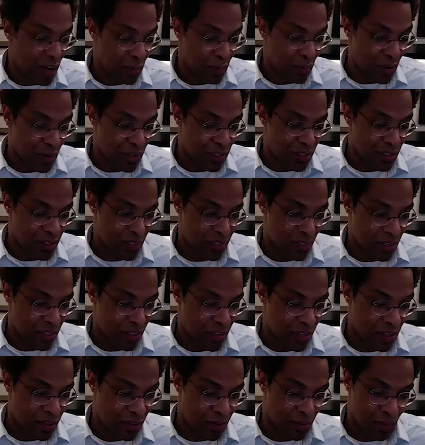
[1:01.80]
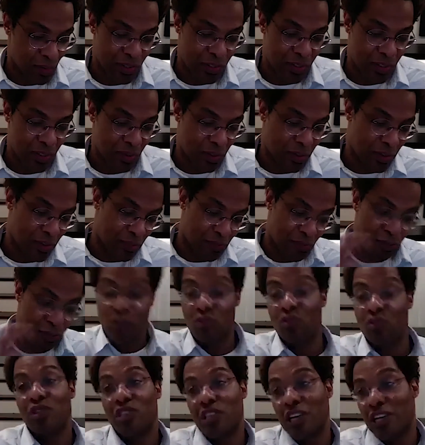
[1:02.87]
was the
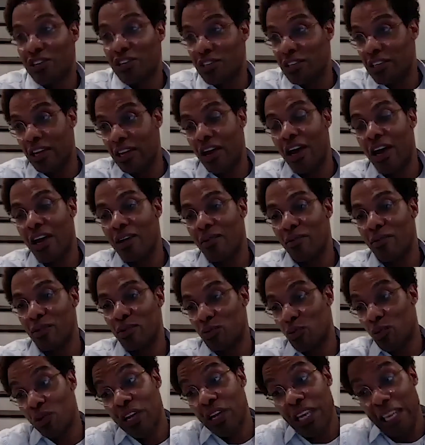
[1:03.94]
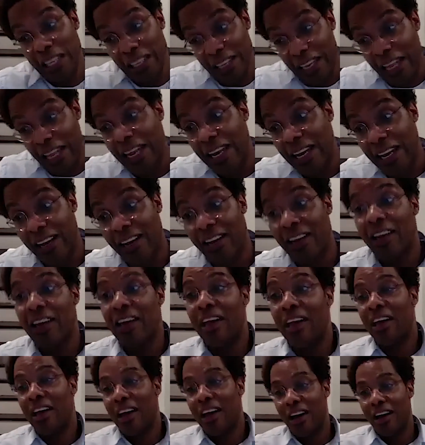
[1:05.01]
first recession that I was working in lending.
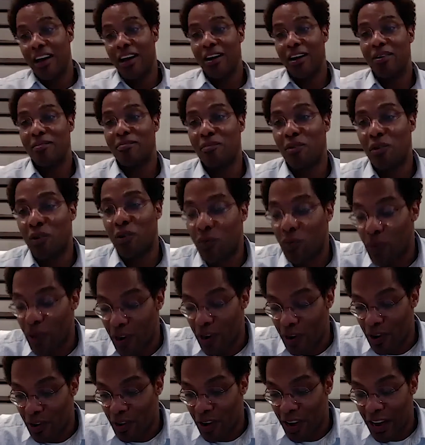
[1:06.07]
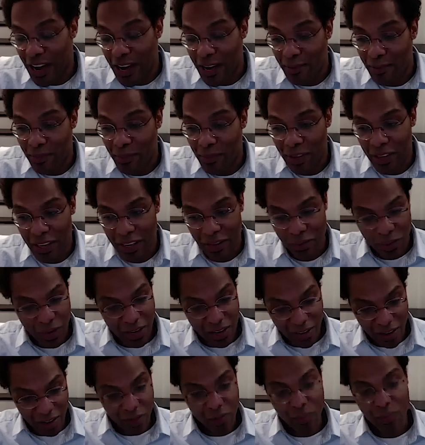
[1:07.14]
Where we had
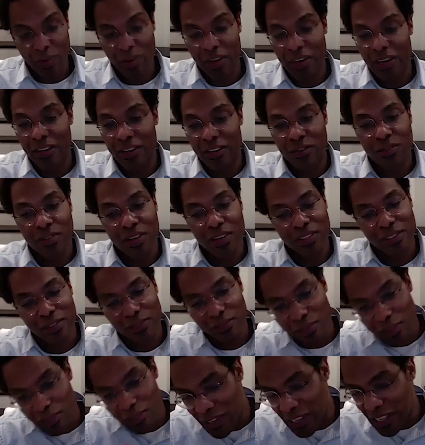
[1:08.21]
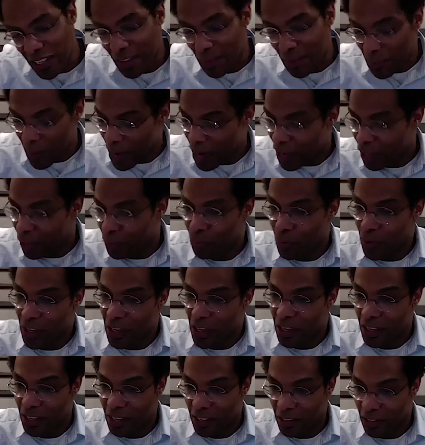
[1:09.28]
another one in 2015, a mild one,
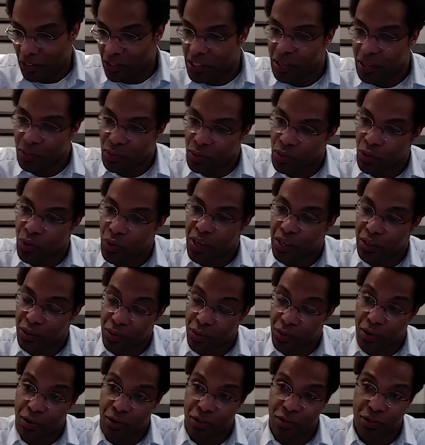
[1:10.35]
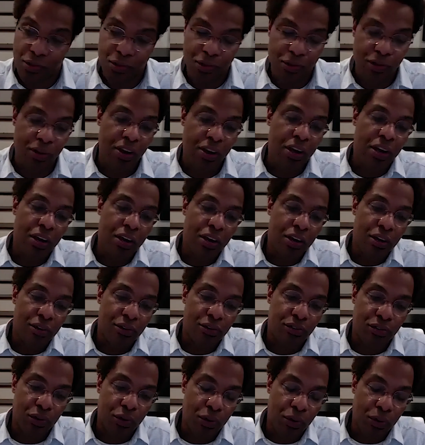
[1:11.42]
and it looks like we're going into our third.
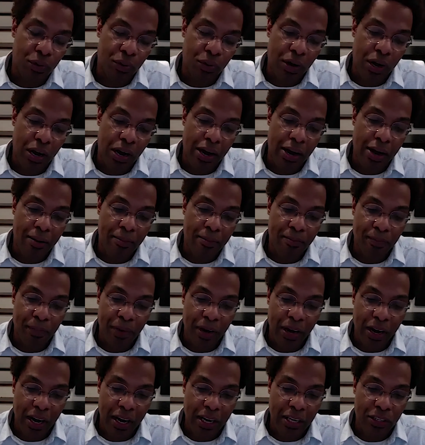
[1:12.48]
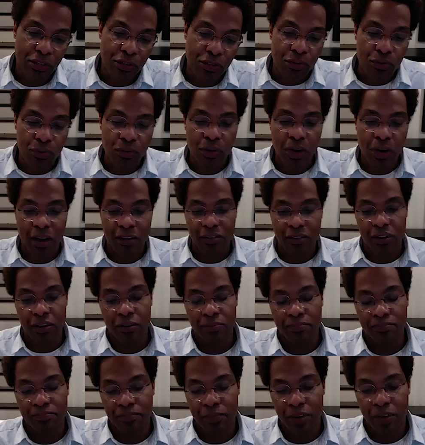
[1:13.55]
So I do have an
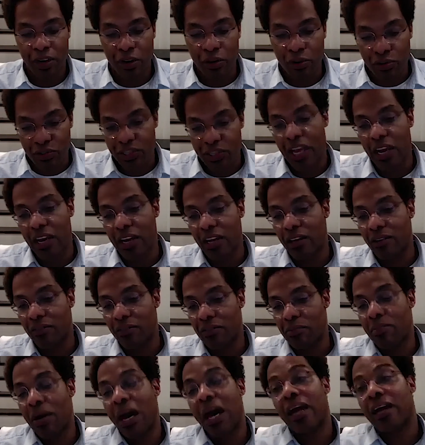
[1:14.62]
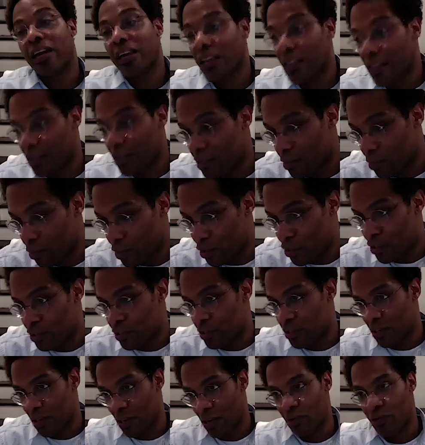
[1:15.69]
understanding of the back end, which
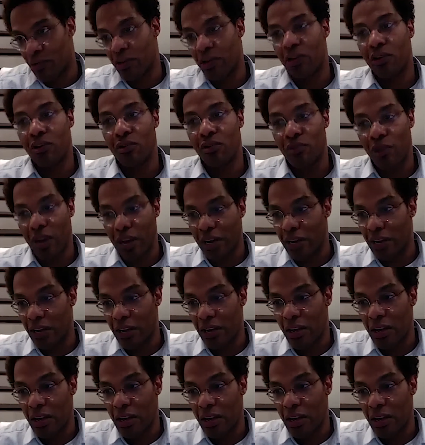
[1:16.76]
is how the underwriting